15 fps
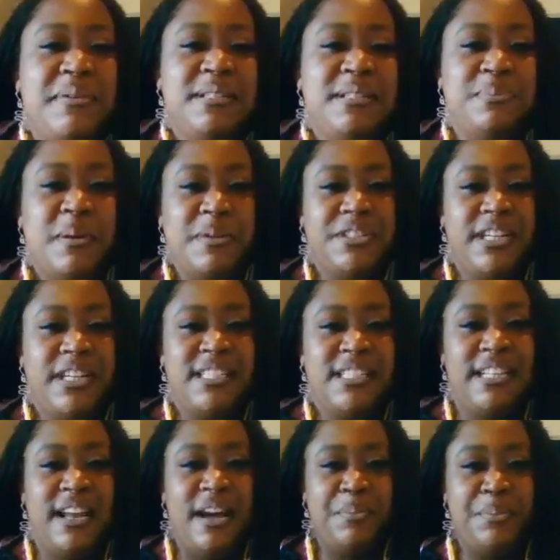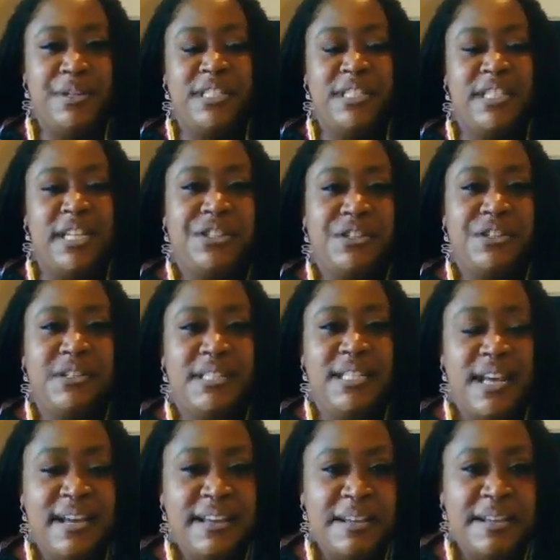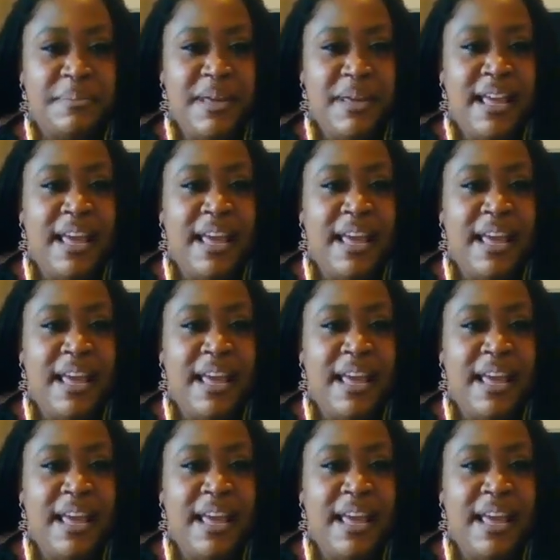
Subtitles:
Mama Tracey. I appreciate your time.